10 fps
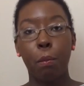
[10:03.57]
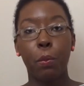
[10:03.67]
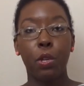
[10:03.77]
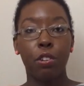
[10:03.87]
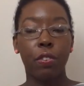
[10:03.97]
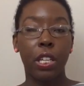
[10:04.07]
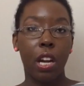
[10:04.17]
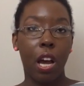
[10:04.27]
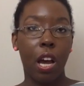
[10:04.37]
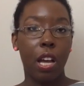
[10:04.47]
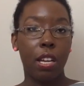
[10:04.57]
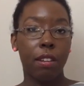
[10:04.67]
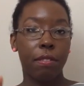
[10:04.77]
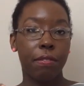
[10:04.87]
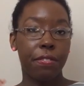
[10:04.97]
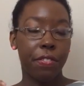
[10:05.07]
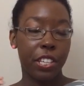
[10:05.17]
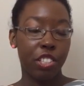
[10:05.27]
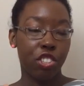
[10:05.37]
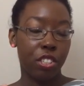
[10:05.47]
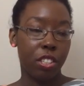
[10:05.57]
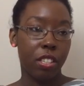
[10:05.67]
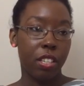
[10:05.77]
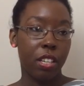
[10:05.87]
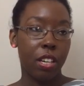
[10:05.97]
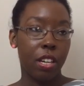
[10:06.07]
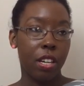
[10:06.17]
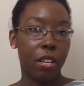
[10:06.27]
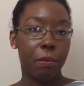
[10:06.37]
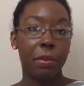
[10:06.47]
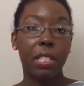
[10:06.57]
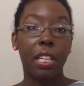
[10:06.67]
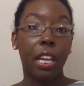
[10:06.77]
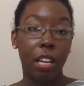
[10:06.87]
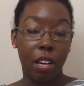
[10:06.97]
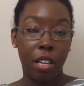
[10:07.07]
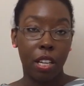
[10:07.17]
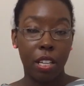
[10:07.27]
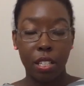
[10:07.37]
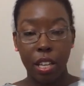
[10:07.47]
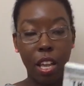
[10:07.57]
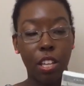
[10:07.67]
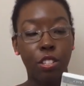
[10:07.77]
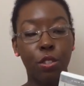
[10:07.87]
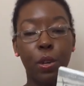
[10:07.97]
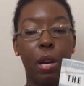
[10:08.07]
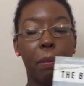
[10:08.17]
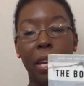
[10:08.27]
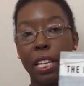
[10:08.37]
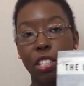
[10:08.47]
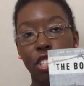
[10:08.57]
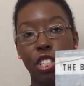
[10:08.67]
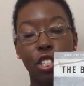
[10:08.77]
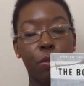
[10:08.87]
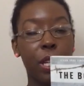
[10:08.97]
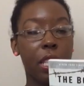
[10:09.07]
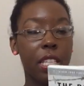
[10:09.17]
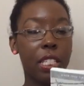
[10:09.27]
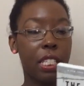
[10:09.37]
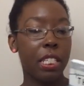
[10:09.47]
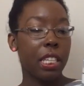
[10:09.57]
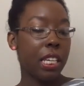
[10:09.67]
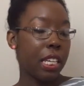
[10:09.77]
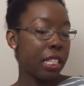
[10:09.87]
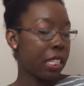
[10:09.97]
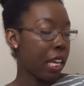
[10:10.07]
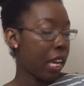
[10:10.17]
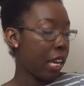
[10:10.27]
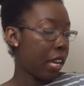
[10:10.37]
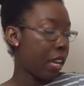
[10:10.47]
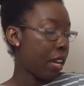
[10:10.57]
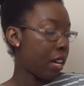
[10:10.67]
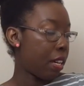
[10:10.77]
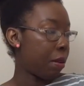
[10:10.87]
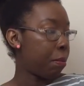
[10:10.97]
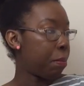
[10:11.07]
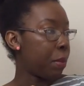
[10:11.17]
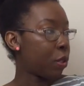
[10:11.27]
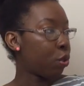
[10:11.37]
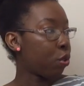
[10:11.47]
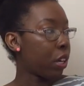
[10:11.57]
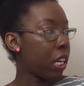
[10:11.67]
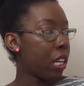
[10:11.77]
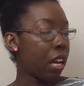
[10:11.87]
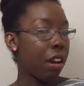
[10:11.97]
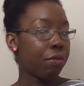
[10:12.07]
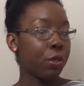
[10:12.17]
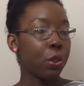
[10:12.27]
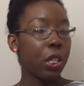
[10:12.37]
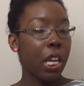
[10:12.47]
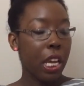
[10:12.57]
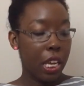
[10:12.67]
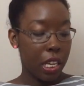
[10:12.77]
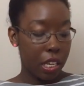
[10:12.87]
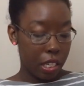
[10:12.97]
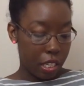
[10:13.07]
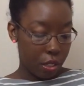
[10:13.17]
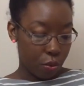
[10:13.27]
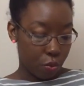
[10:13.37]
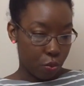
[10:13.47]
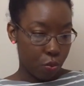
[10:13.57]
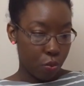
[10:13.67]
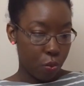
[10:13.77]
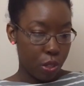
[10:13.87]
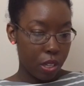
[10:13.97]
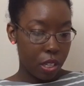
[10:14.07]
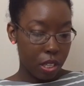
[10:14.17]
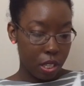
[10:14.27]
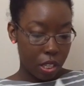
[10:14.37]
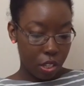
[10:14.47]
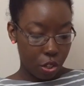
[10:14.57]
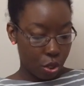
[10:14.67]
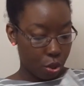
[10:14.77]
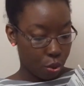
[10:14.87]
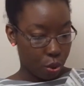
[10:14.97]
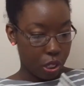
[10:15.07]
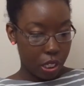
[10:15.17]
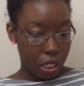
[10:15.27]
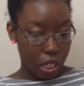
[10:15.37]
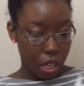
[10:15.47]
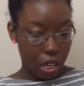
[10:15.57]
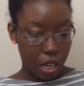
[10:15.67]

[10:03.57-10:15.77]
more of a non-fiction take on it. So I'm anxious to read this. This is a middle grade novel. It is really short.